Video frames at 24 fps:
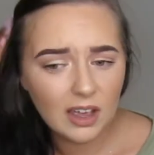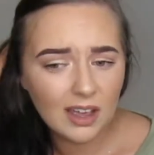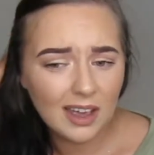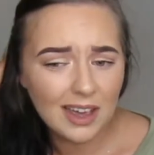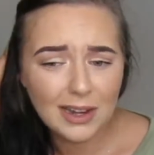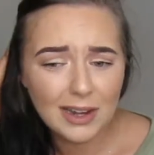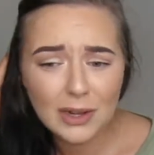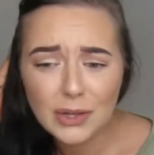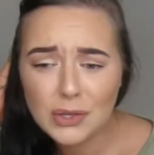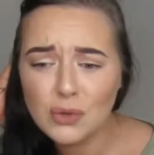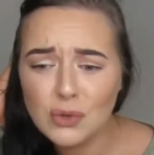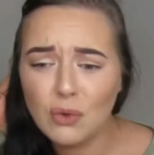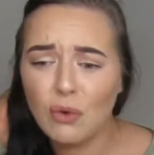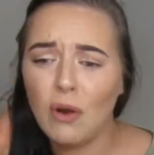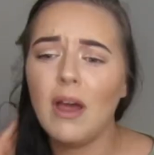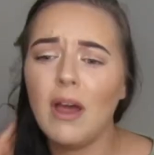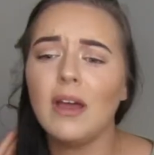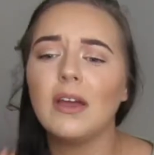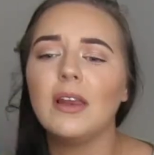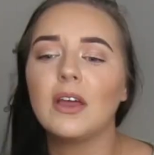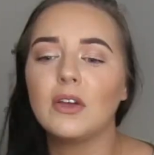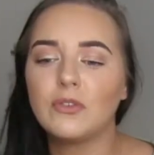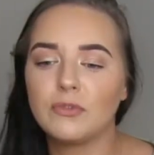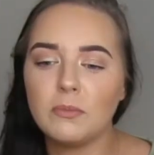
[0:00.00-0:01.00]
It looks
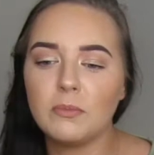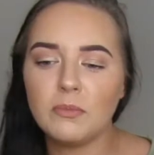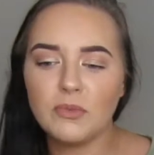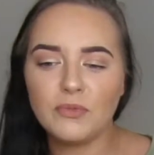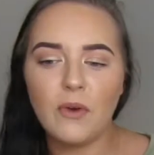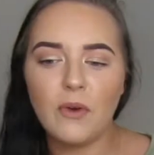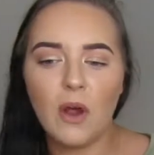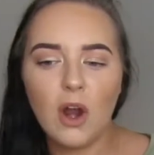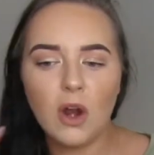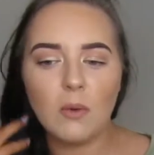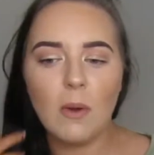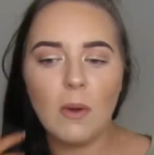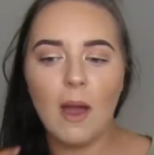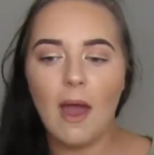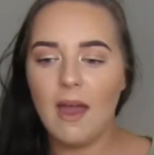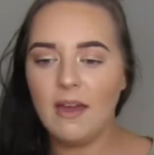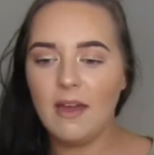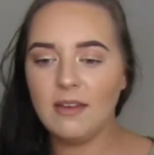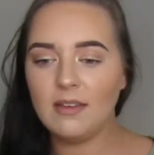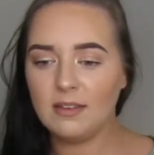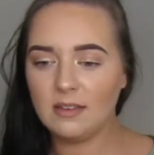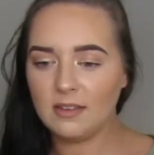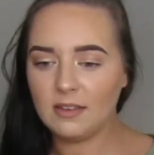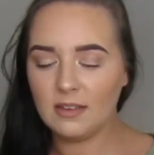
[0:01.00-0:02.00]
alright. Like, from far
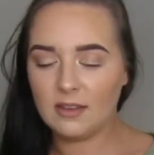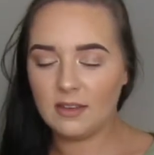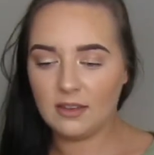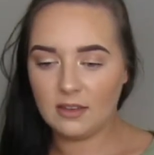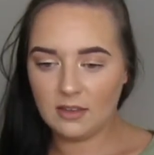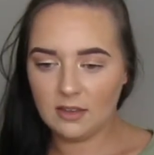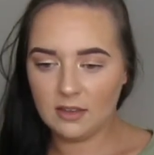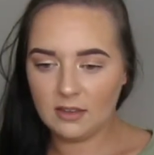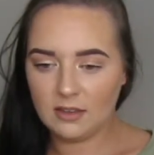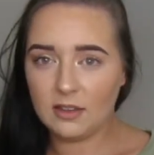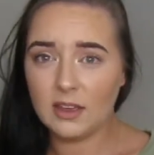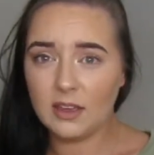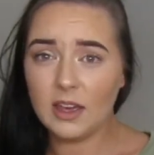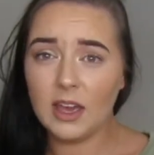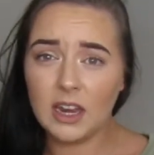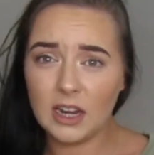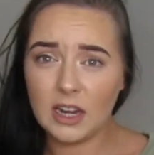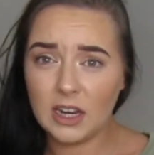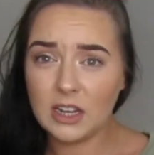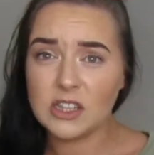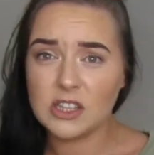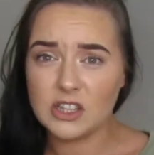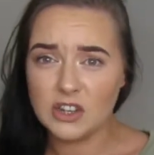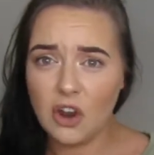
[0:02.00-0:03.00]
away, it
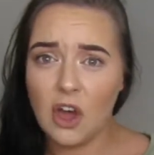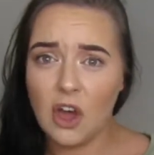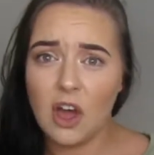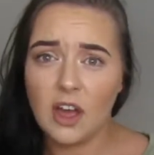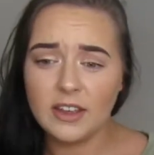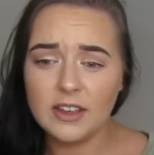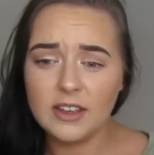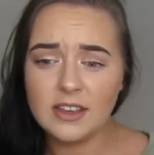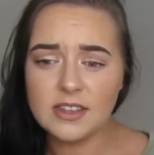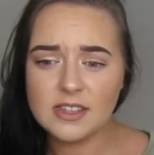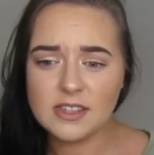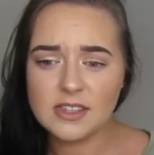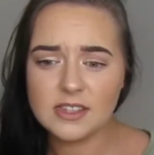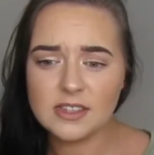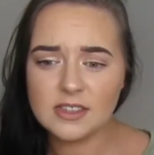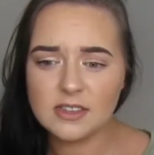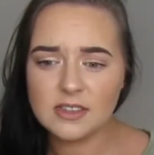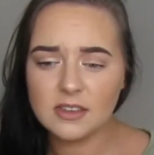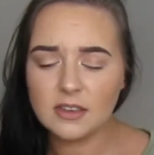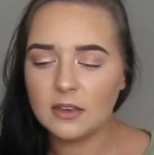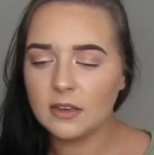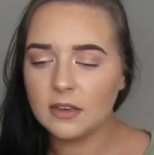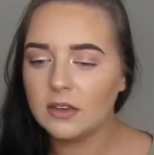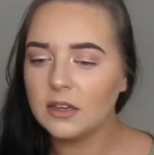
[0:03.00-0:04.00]
looks nice.
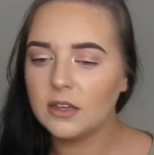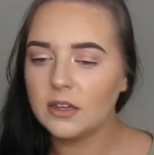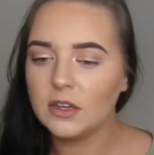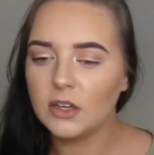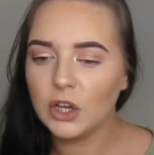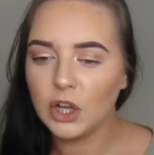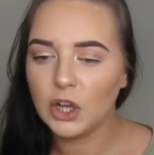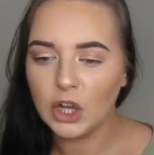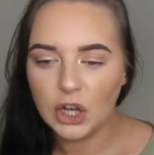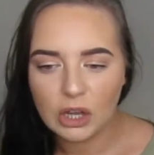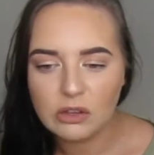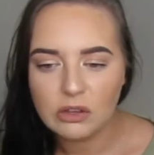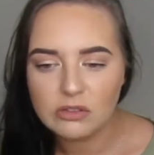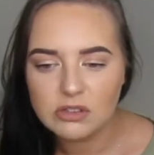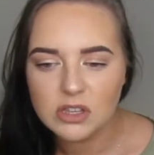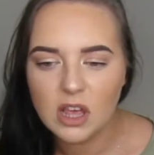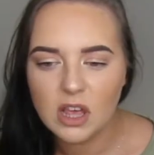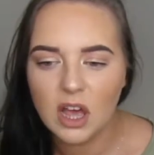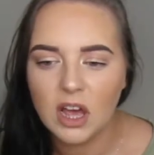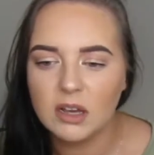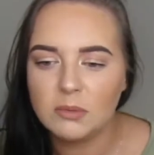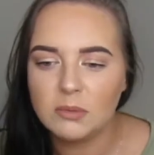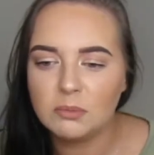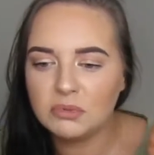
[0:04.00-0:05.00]
Close
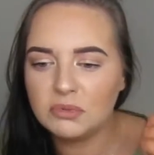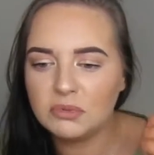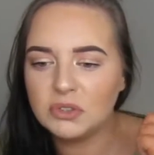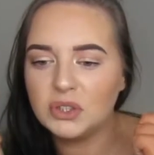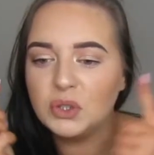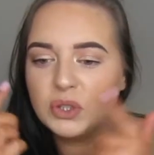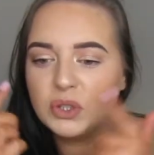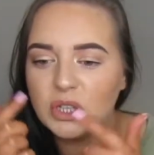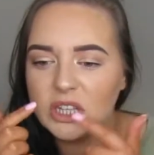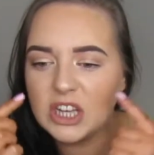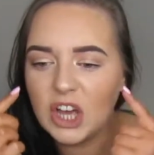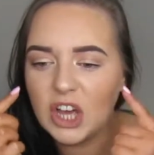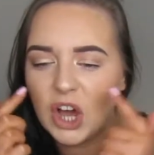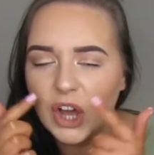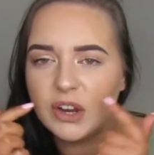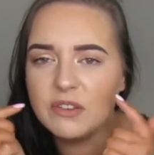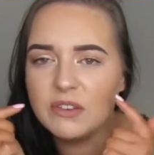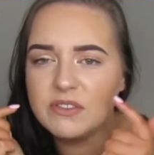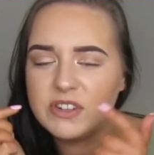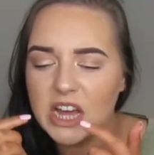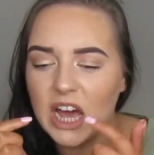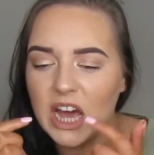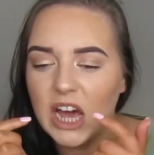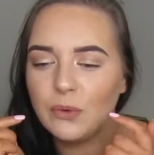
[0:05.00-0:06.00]
up, you can kind
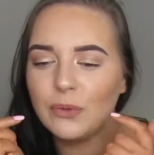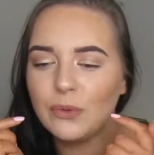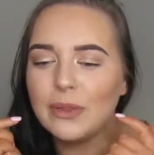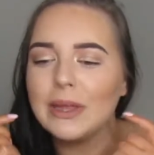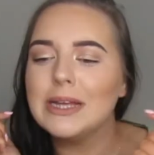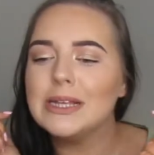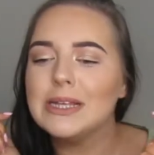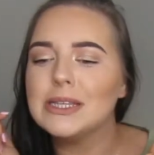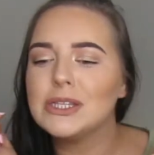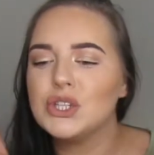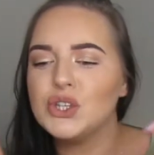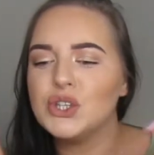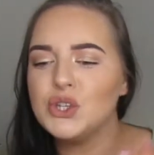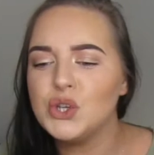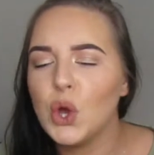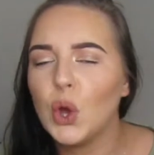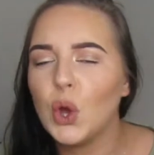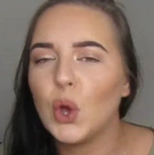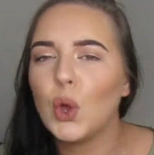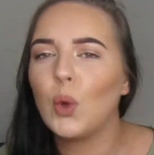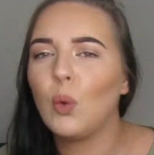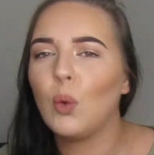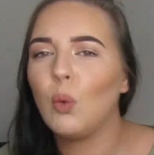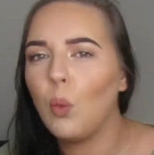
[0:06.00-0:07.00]
of tell that it's
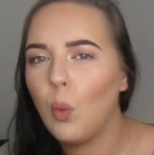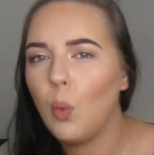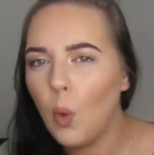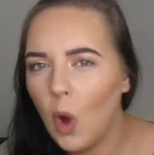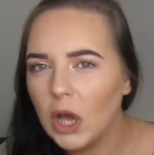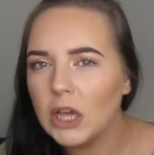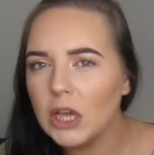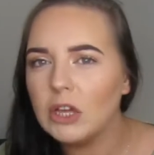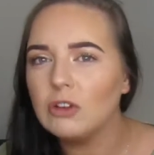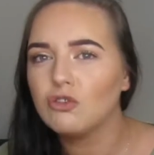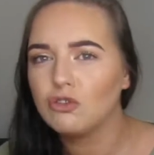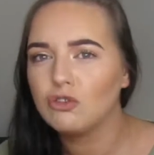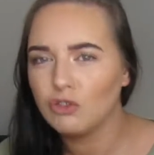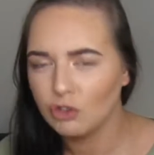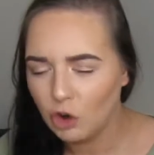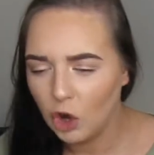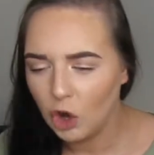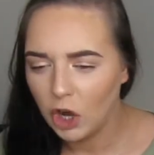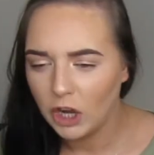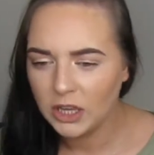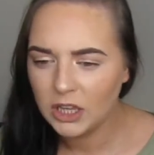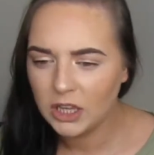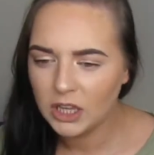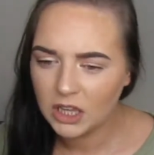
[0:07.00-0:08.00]
not quite
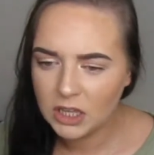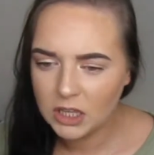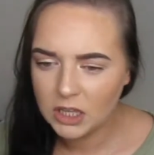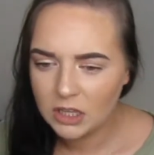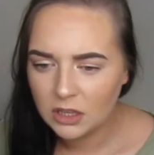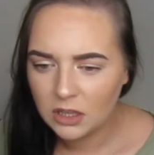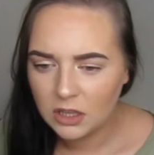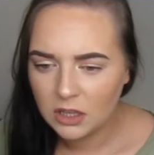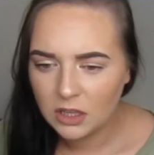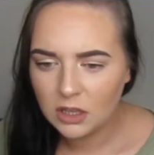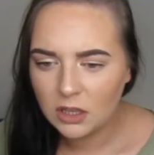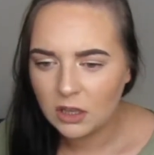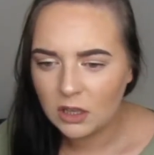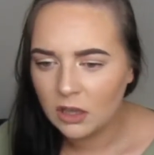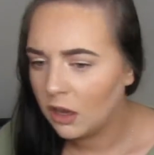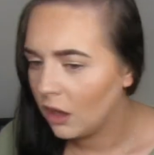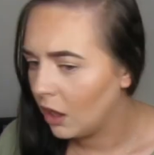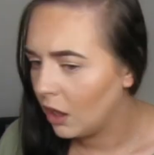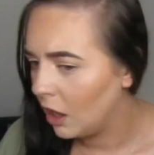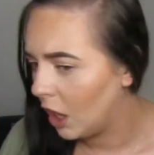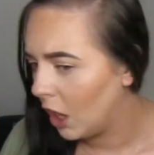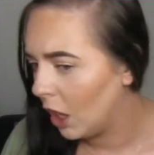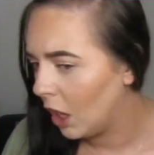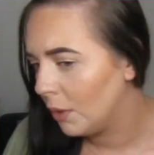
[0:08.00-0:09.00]
right.
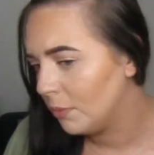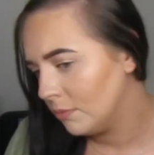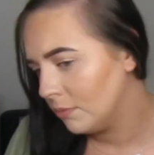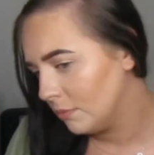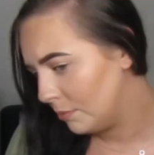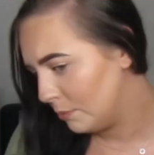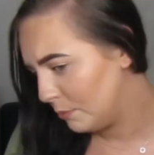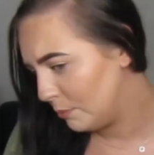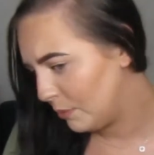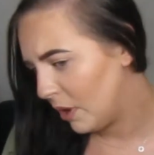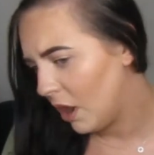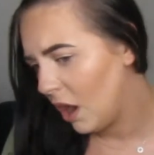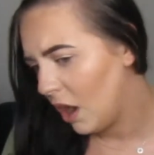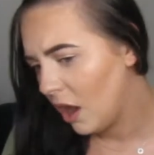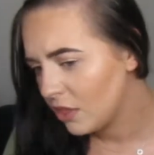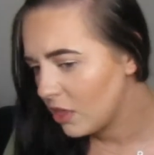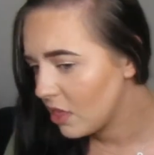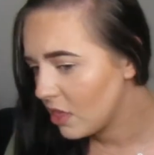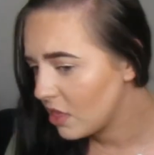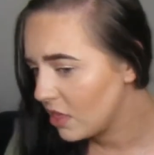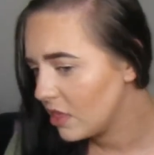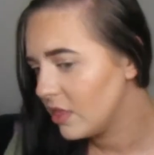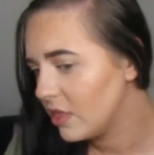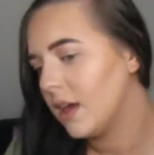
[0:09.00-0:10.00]
But
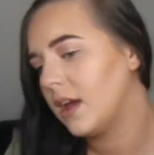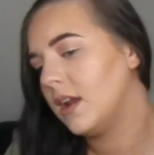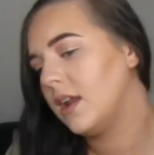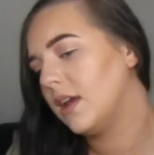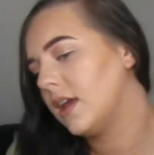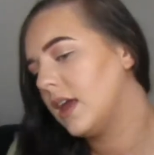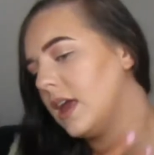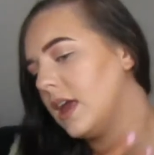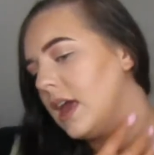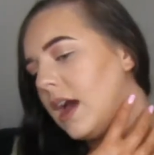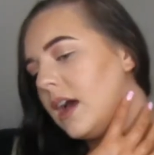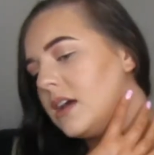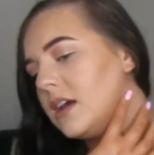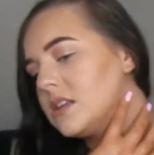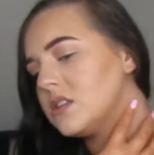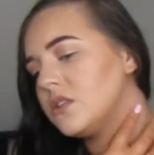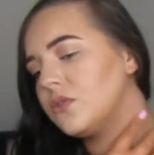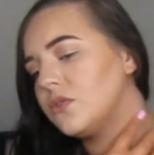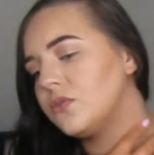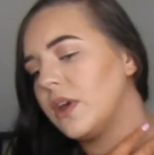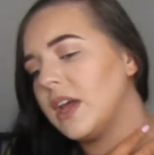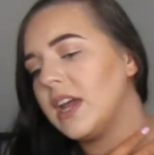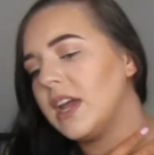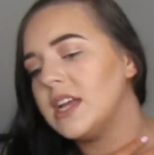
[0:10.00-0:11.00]
other than that, like, it
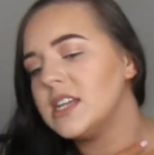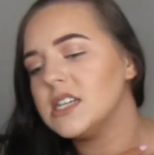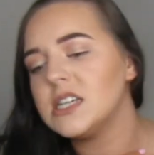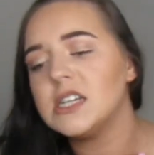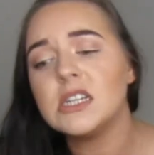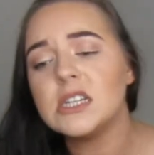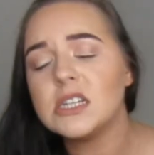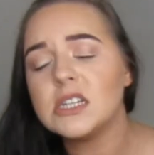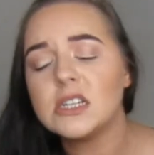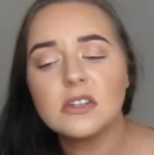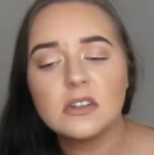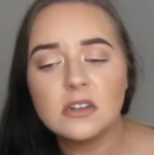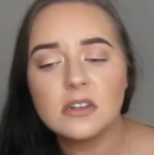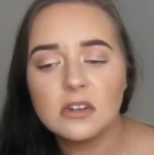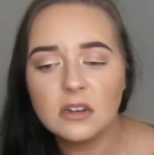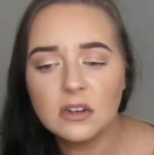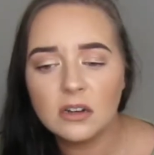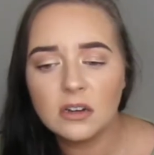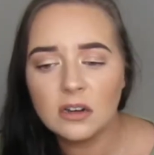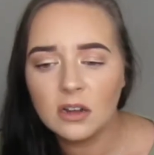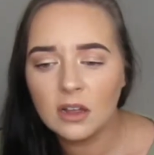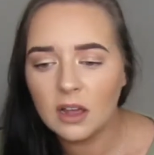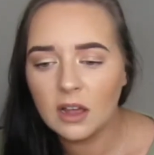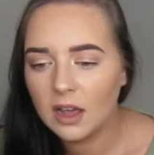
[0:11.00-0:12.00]
hasn't faded.
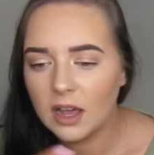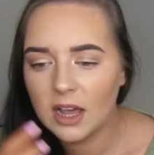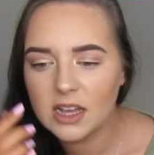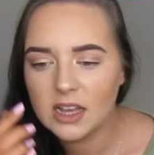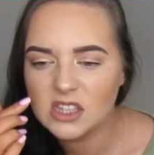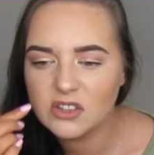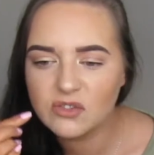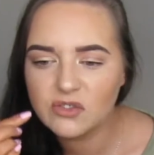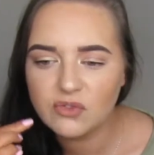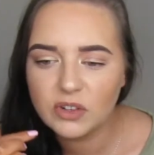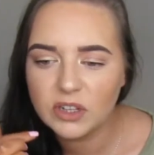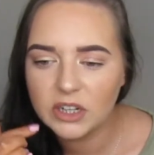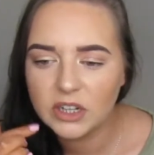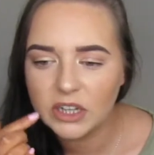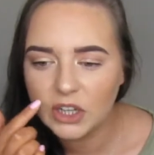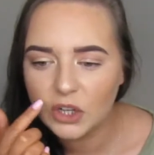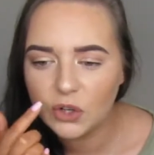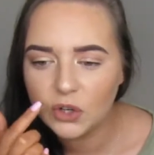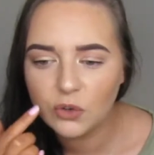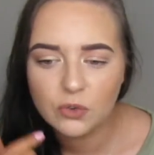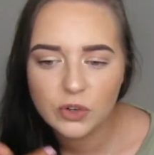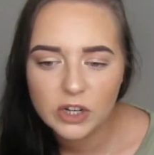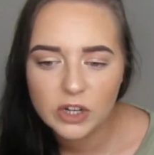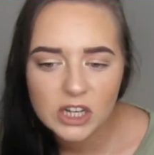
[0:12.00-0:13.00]
Hasn't really
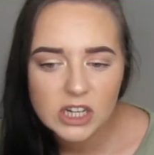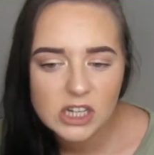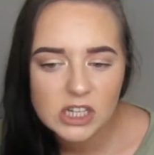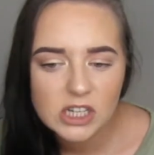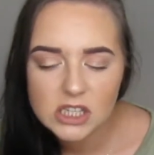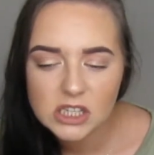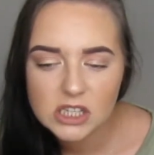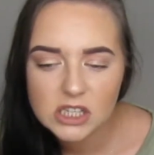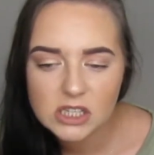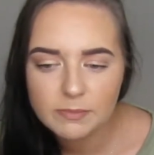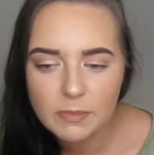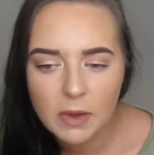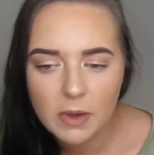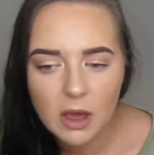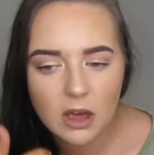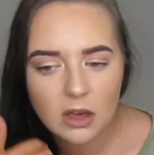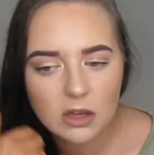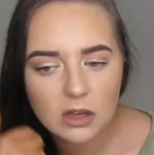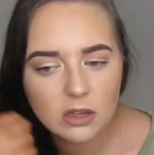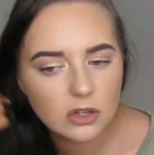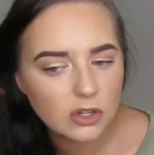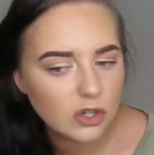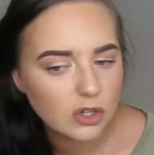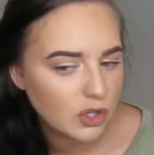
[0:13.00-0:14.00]
creased
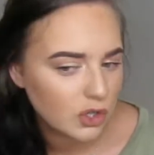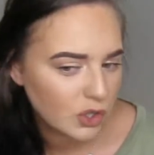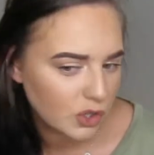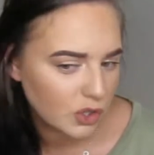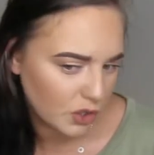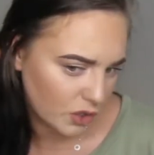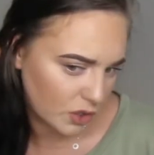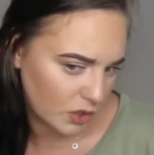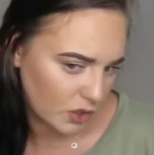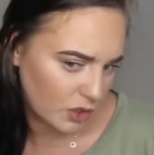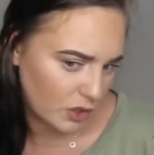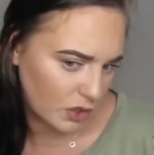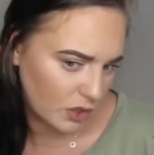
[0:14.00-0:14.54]
much.